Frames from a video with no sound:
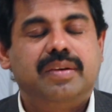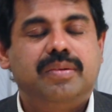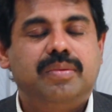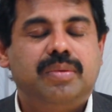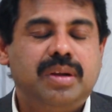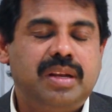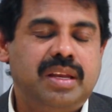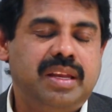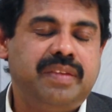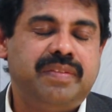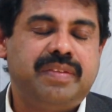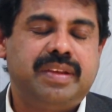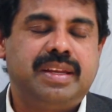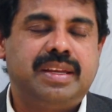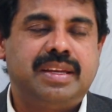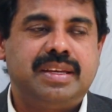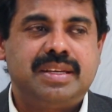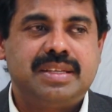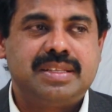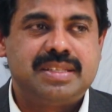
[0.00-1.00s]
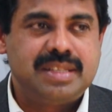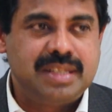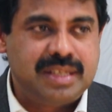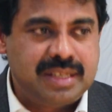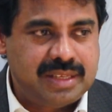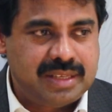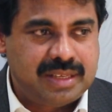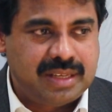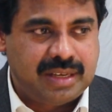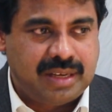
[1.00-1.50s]
Only when it is
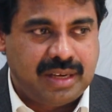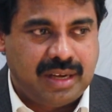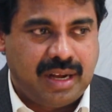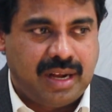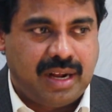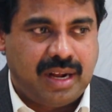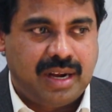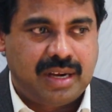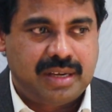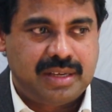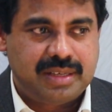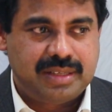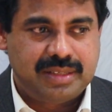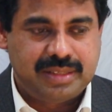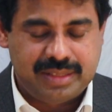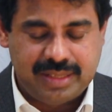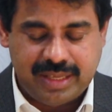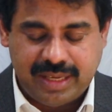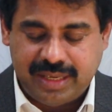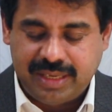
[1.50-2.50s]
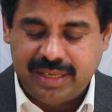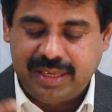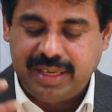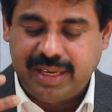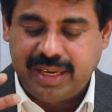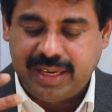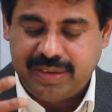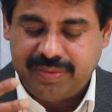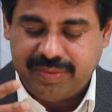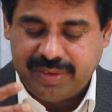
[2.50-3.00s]
in the heart, then
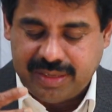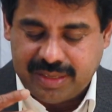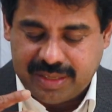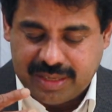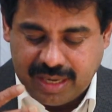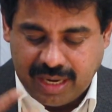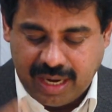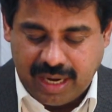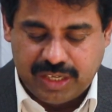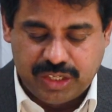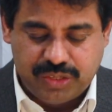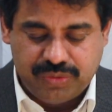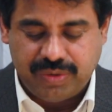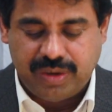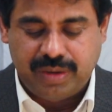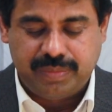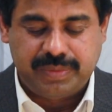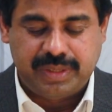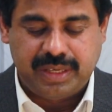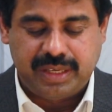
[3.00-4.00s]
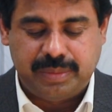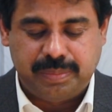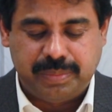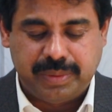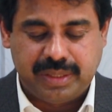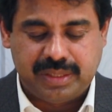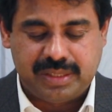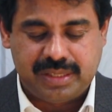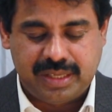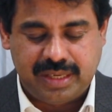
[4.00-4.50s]
it will transform that
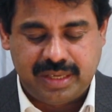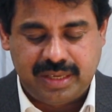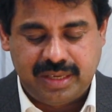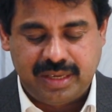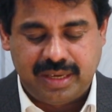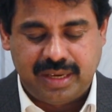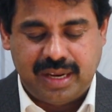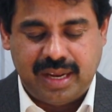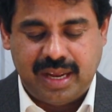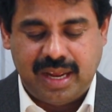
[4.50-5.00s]
person,